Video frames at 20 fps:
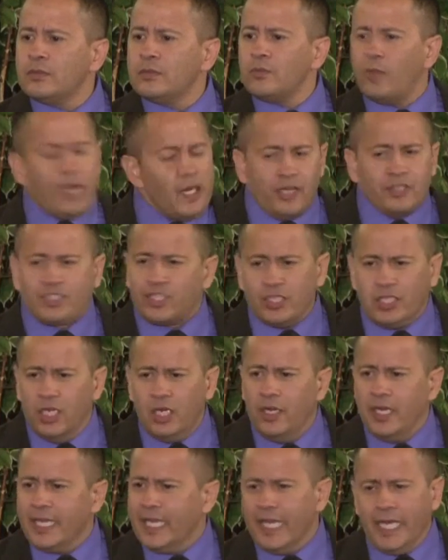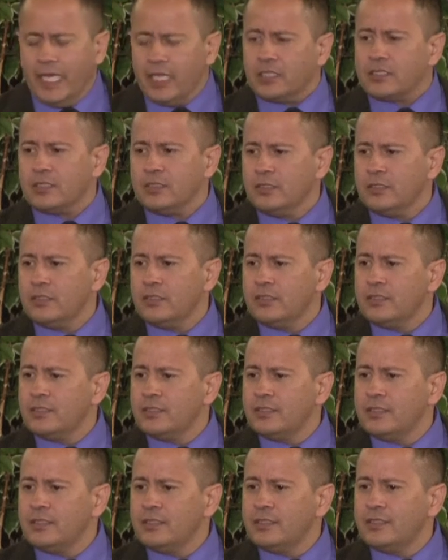Why aren't you doing it?
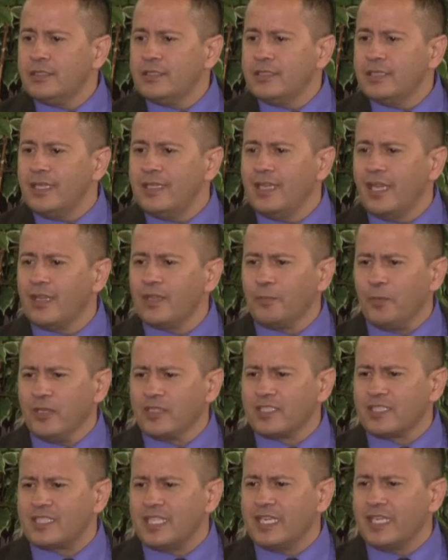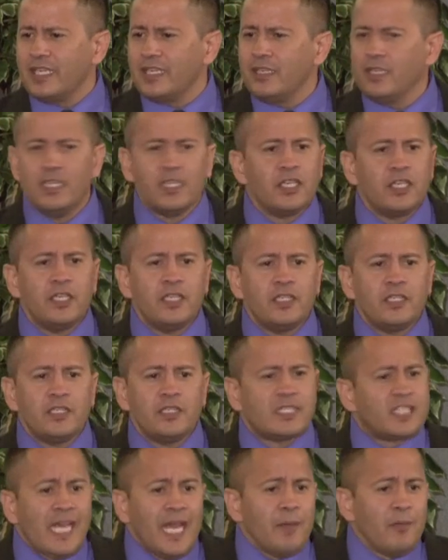And the other person's thinking,
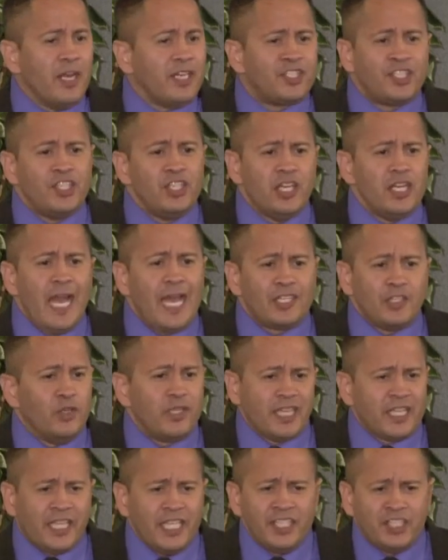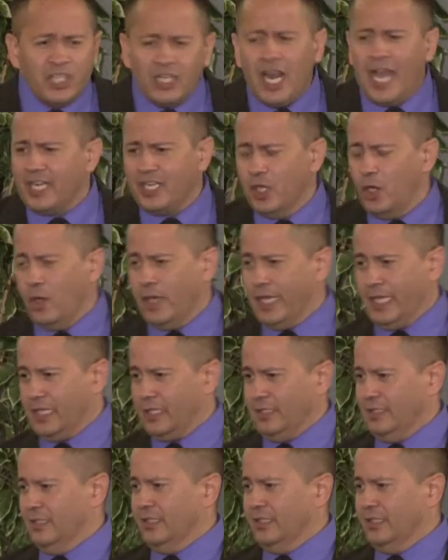the same reason you're not doing the things you're not doing.